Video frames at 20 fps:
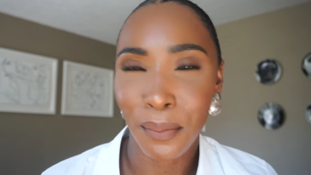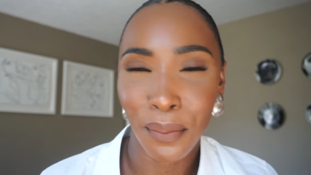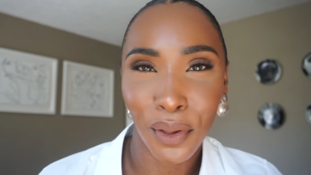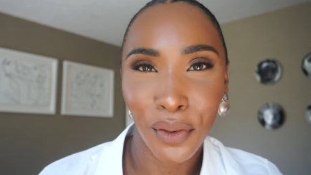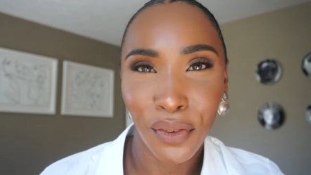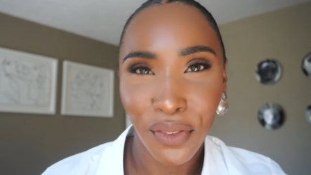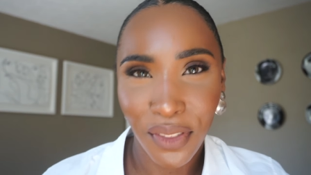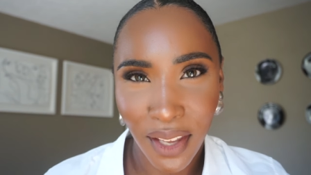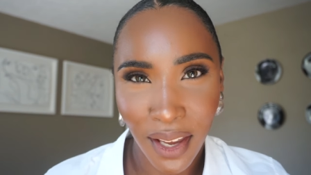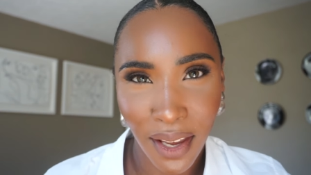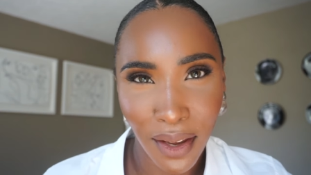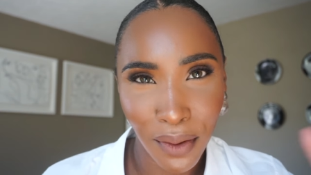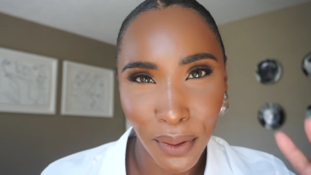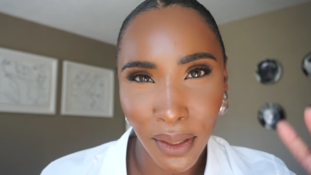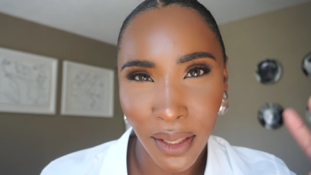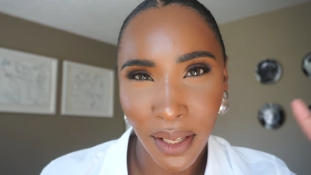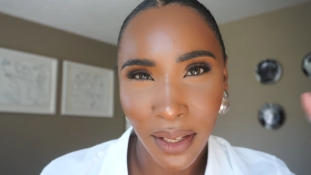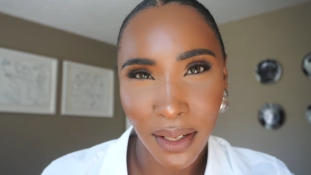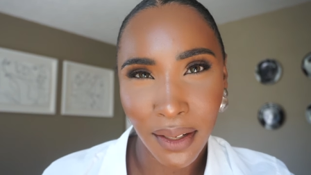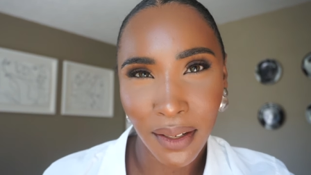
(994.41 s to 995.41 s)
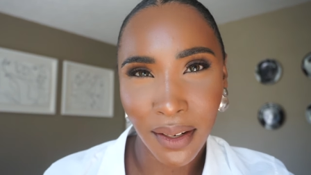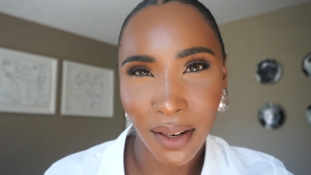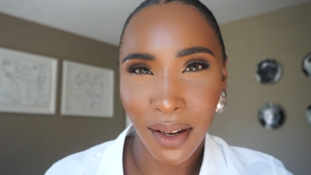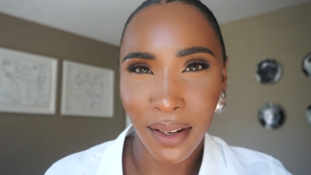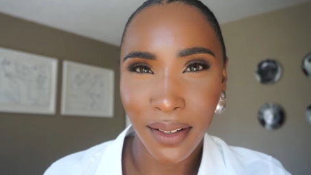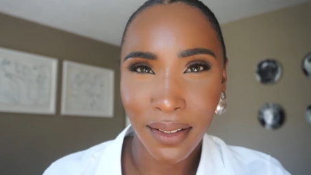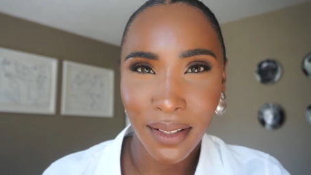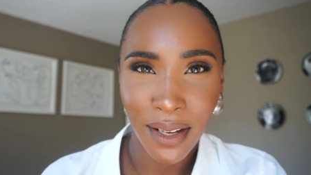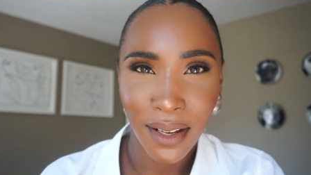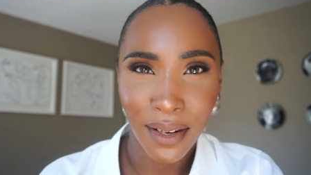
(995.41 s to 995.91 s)
birthday related
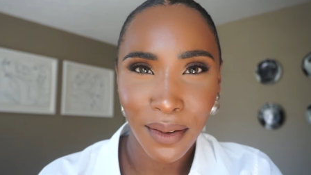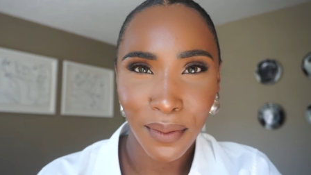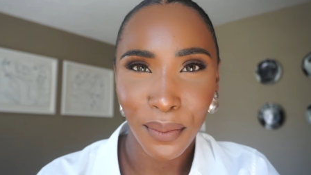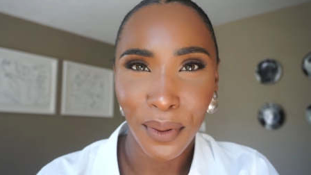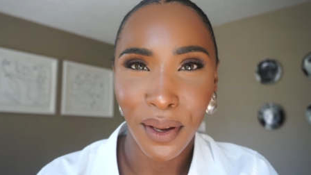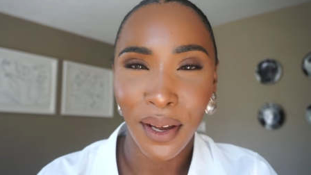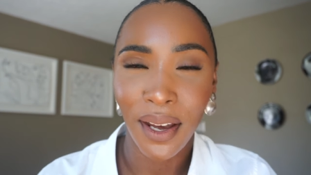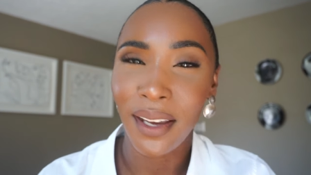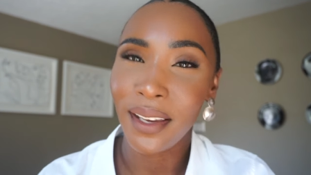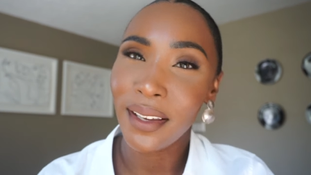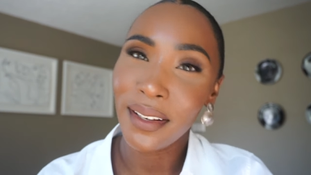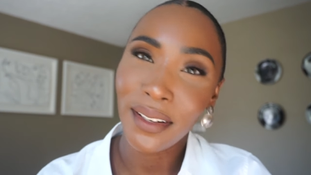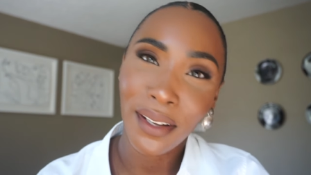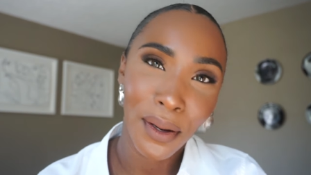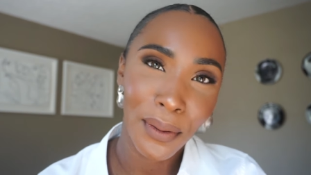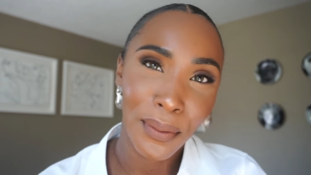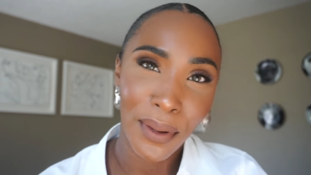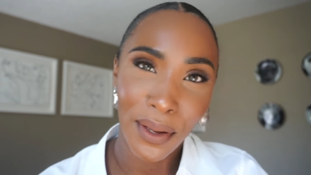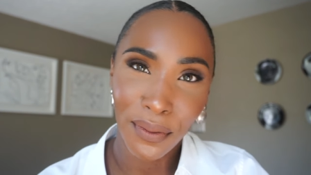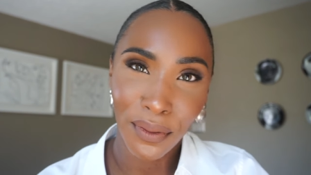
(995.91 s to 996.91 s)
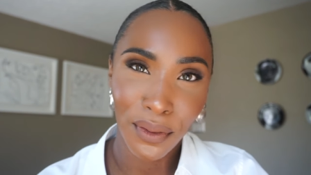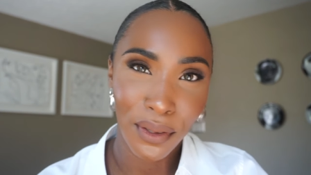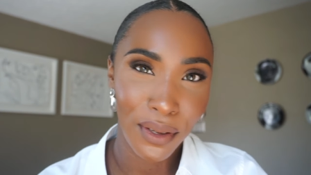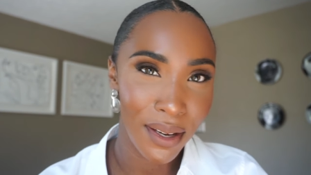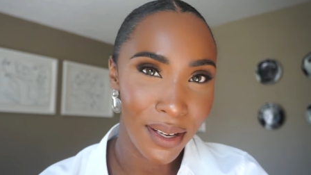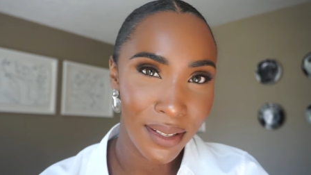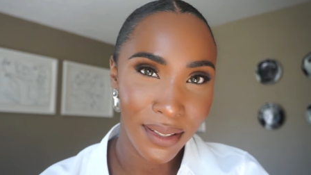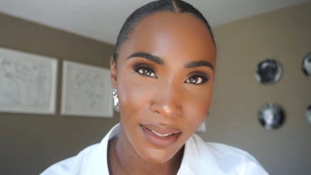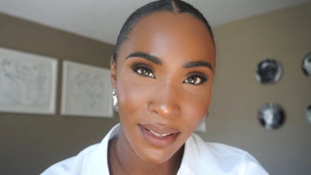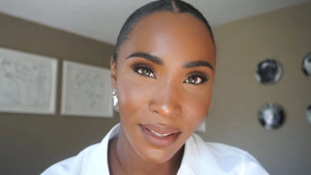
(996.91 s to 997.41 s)
content but I cannot wait for you
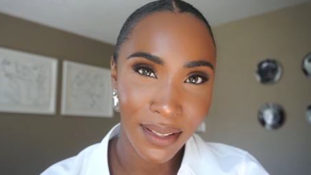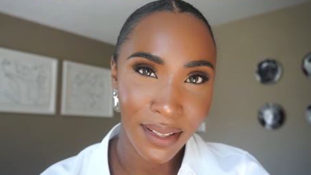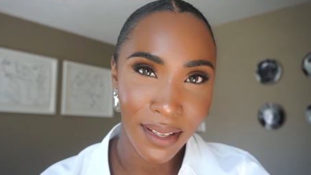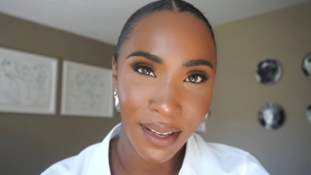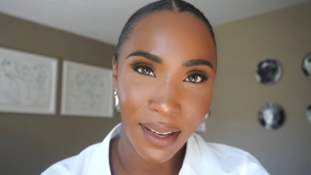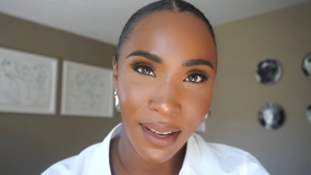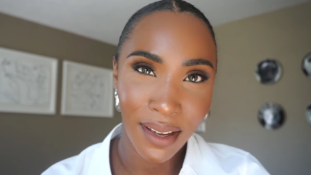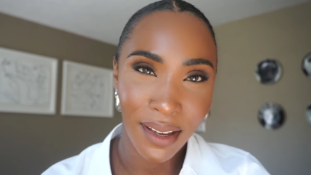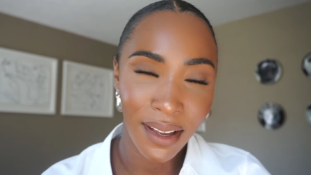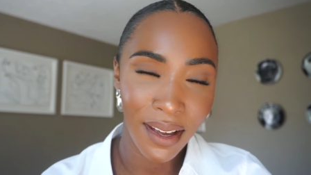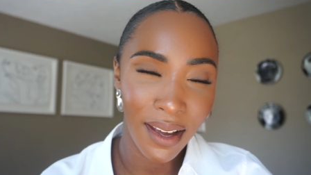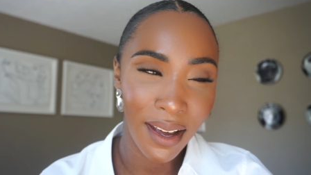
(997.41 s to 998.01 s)
guys to see it.